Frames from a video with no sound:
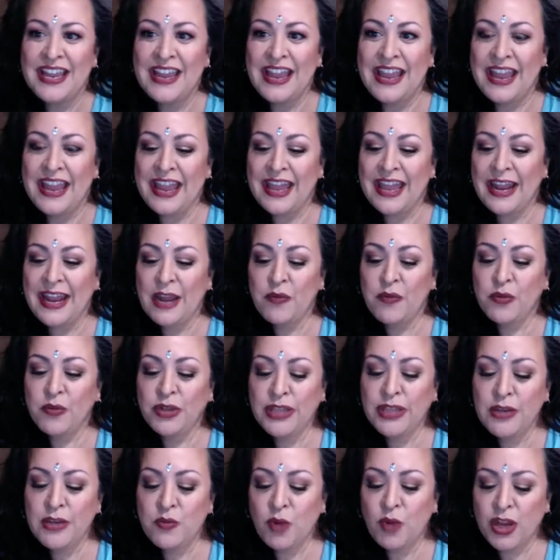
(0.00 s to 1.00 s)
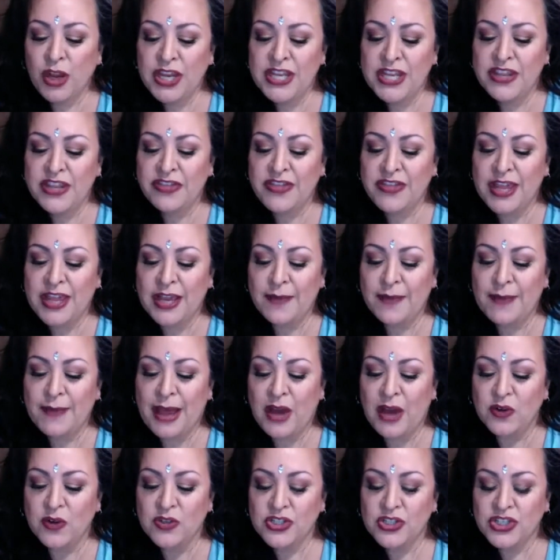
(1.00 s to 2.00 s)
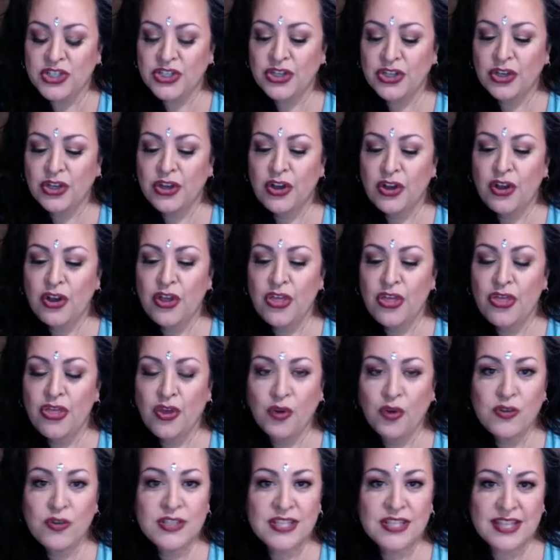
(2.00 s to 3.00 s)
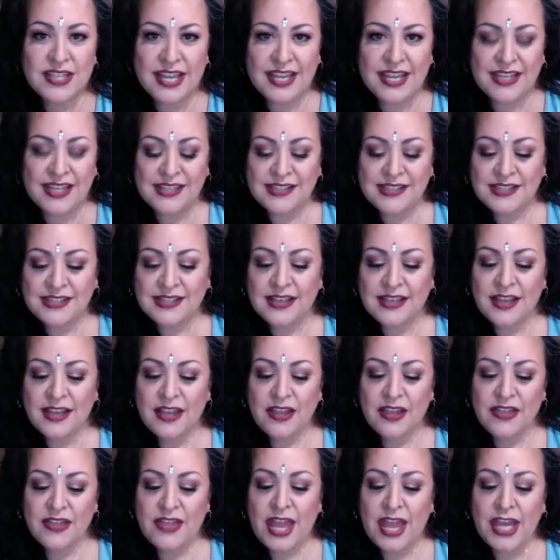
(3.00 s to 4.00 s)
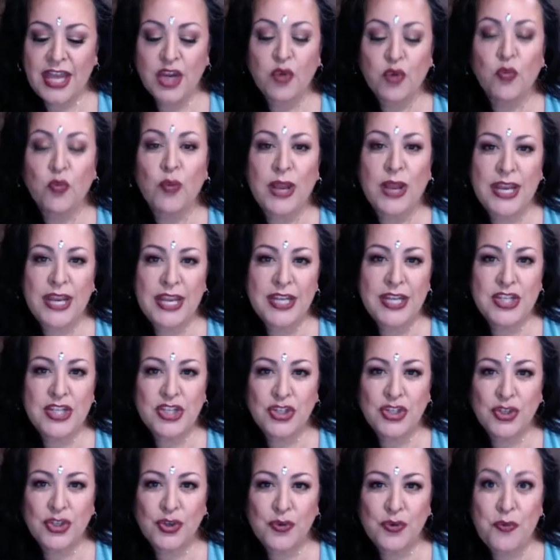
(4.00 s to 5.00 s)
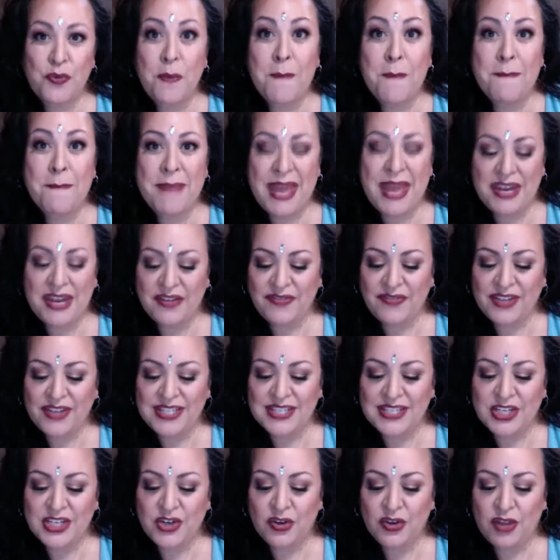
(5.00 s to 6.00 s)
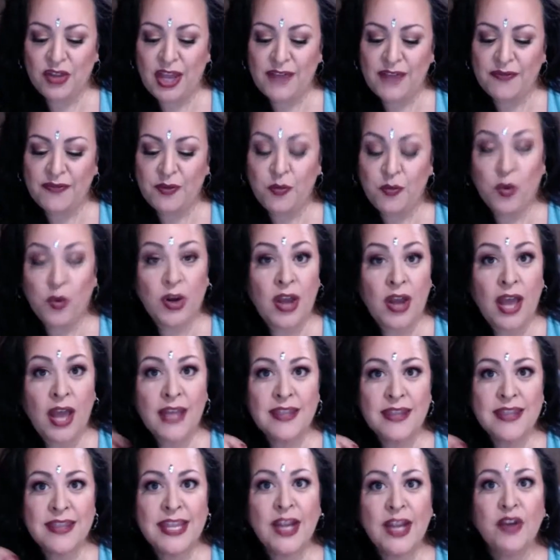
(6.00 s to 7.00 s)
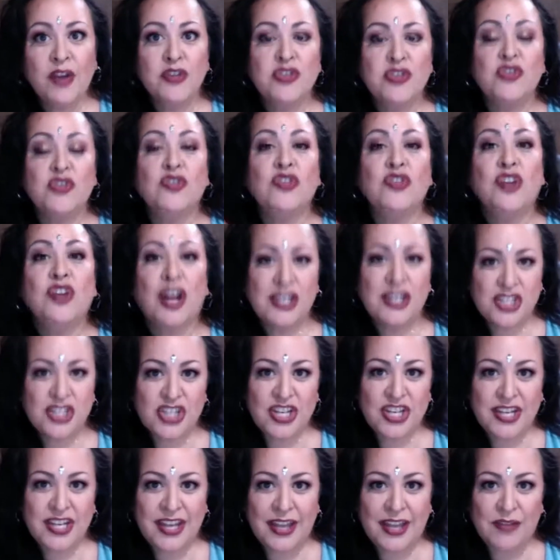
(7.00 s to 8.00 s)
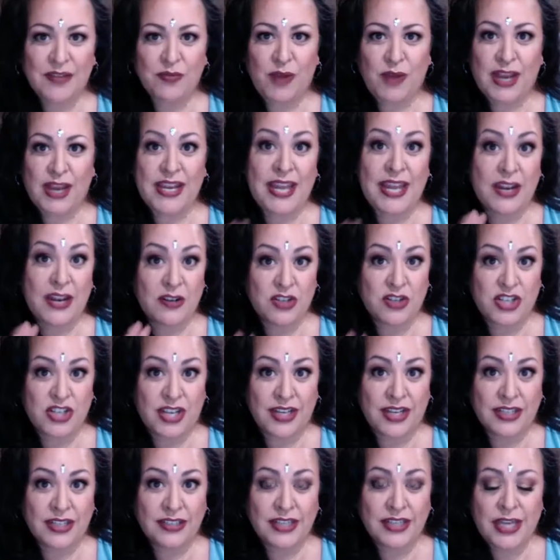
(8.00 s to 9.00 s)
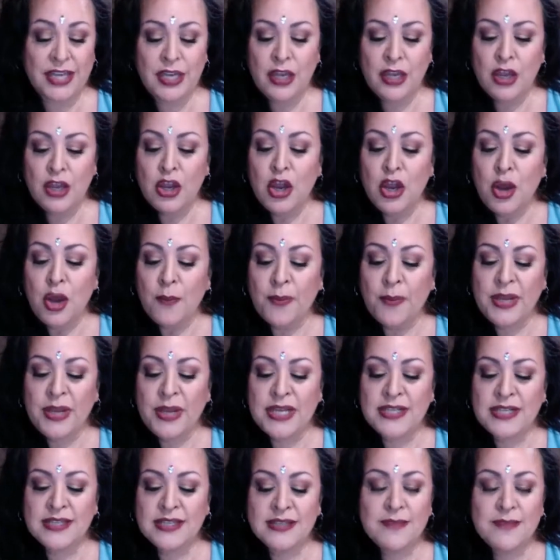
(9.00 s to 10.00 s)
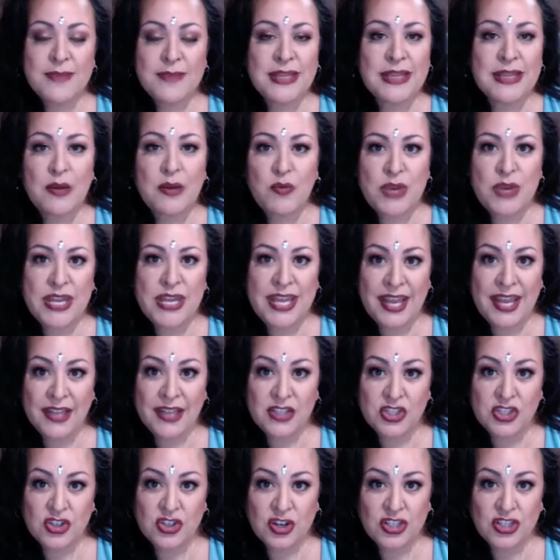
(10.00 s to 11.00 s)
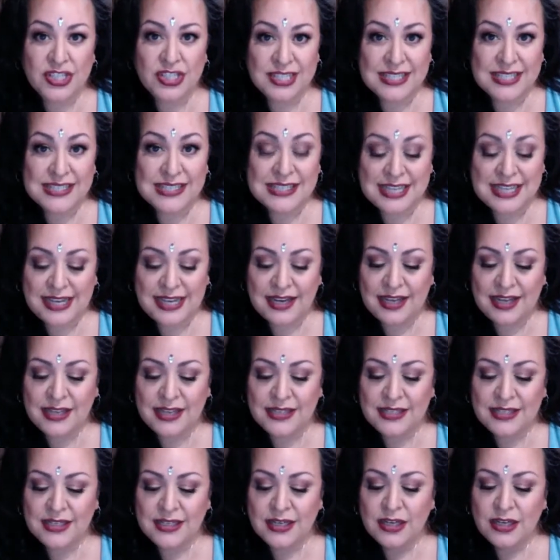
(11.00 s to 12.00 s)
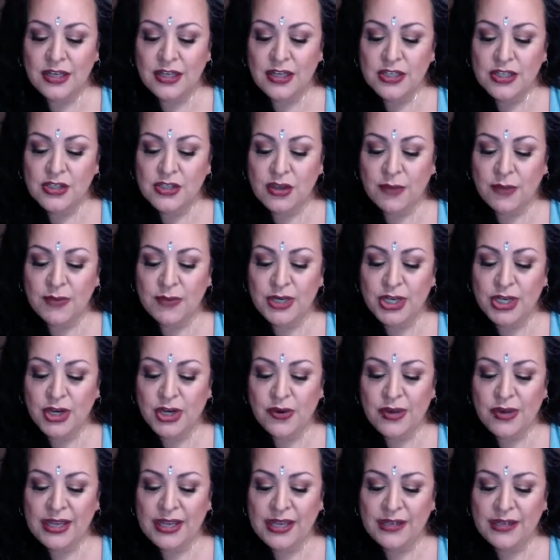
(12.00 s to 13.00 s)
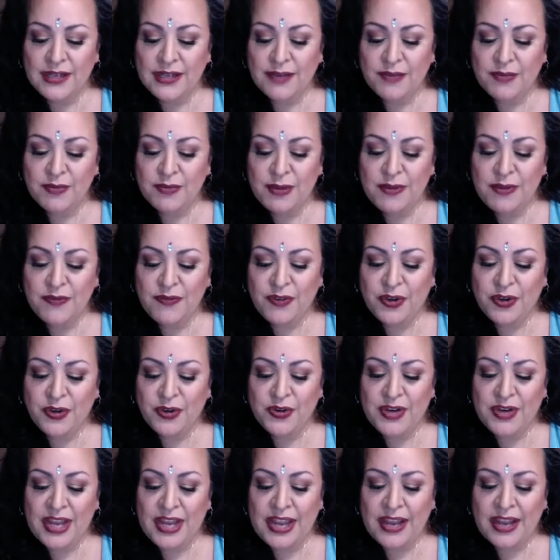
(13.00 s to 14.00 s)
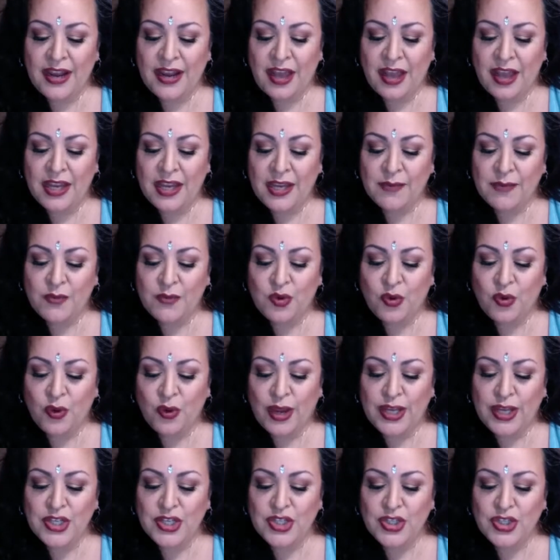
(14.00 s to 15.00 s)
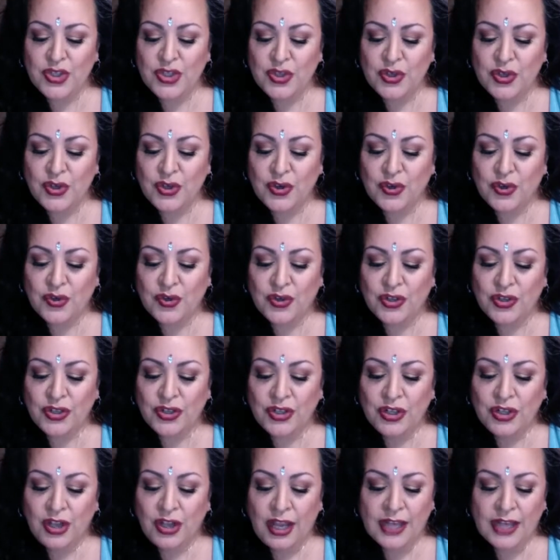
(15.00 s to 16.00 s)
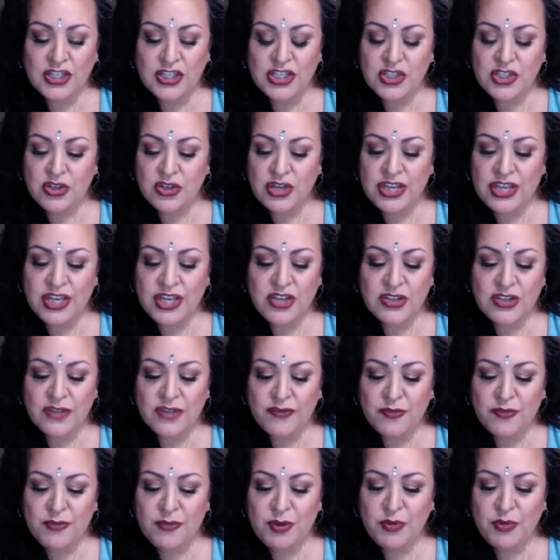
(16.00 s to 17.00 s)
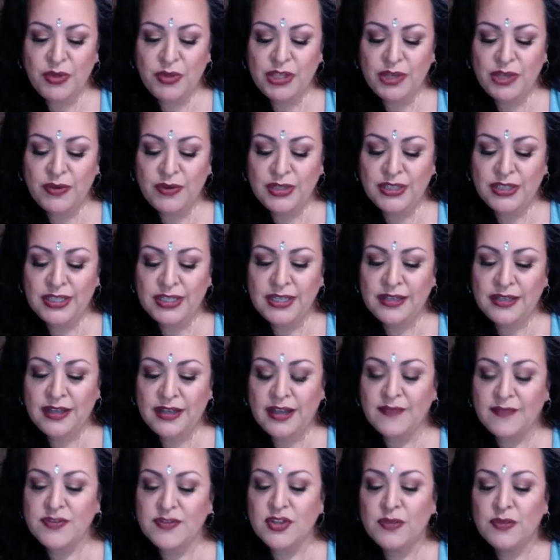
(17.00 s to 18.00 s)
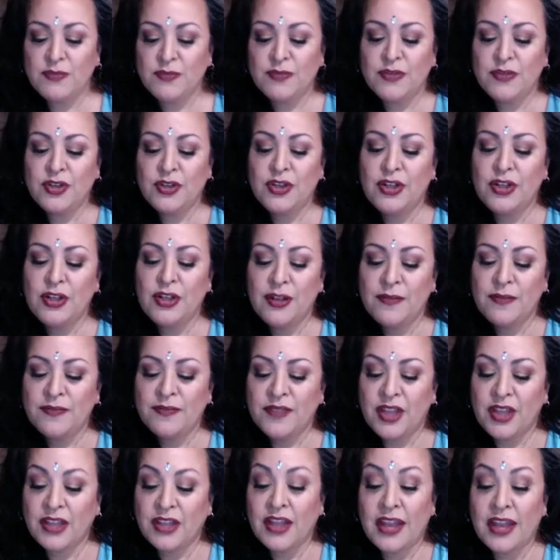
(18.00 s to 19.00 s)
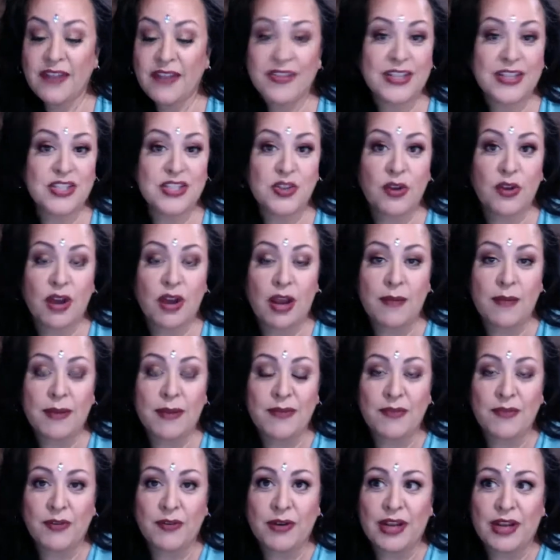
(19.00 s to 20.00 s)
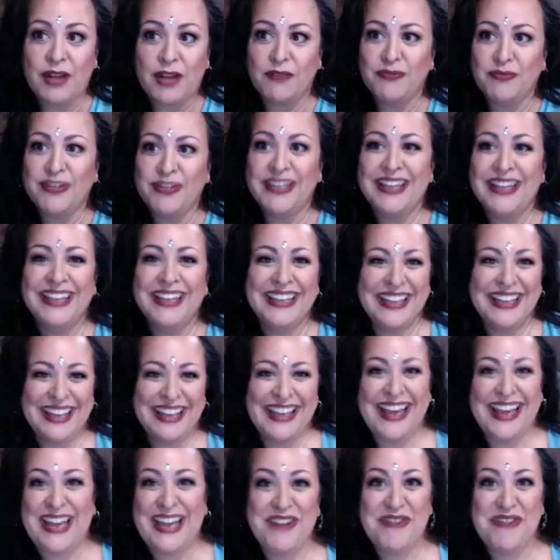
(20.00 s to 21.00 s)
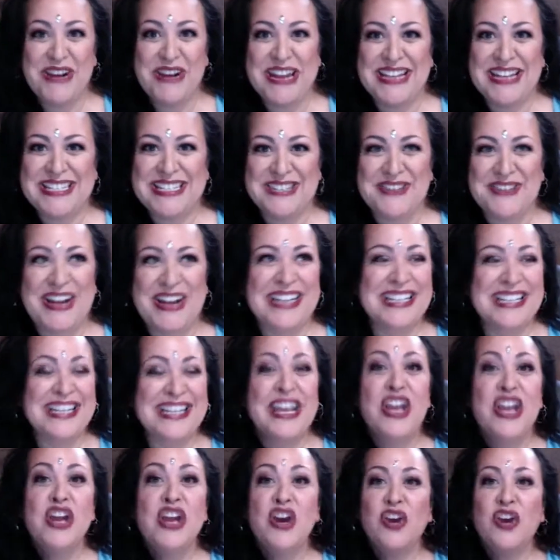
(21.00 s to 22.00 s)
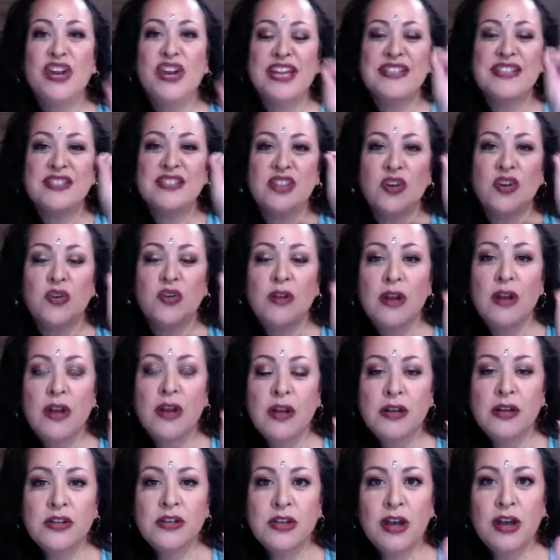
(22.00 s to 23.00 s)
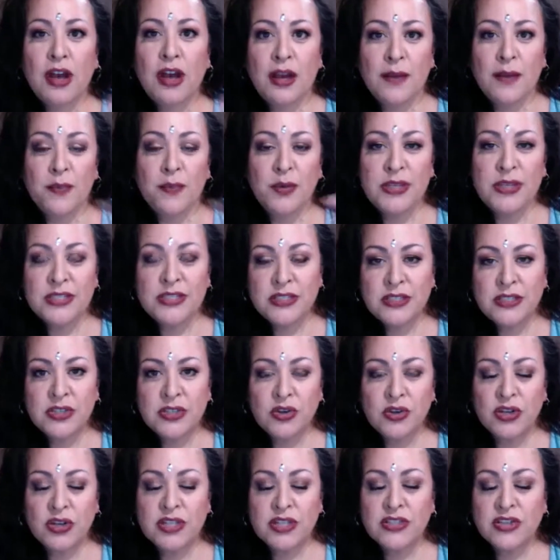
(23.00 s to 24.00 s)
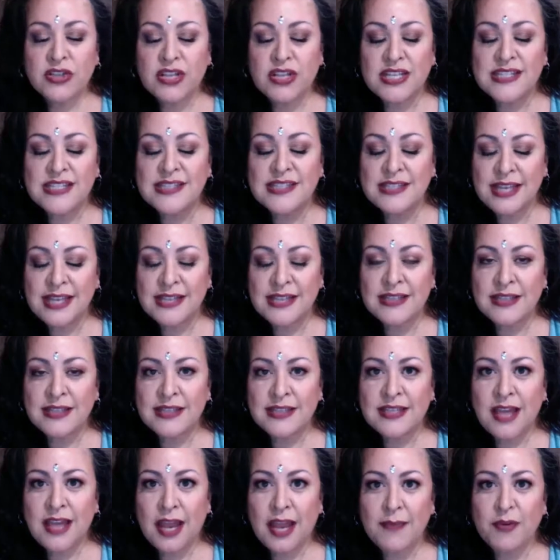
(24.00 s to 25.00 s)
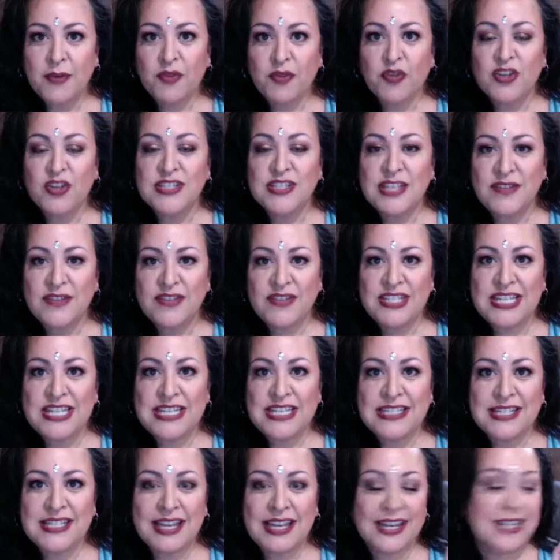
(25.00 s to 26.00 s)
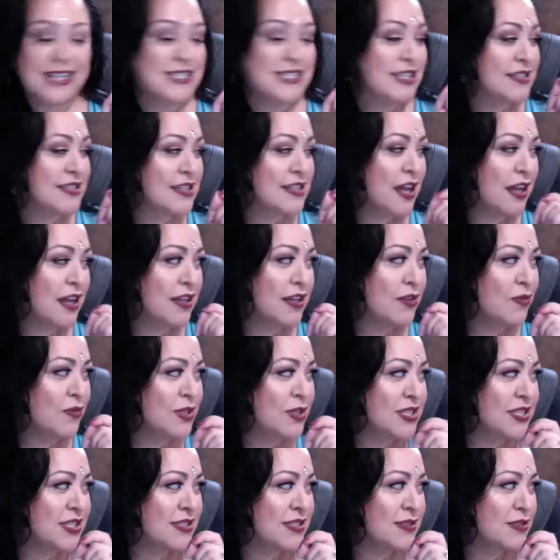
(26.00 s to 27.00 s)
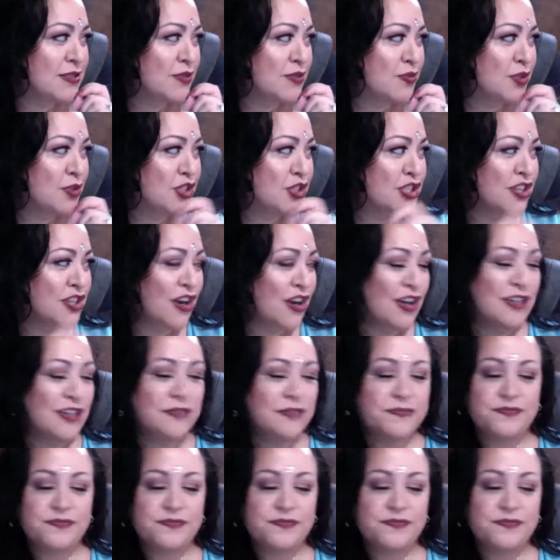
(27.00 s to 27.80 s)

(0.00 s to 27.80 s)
And I really want you to think about those things that you're ready to manifest in your life. We're not there to launch it yet, right, energetically, but it doesn't mean that we can't start to seed it. So I'm going to go ahead, give it my phone, and I am going to, actually, Jordy, can you do that for me really quickly? I have a lot of things going on my phone right now. I don't want to get distracted. Okay, so Priestess Jordan's going to set the timer for 17 seconds. I'll tell you when to push start.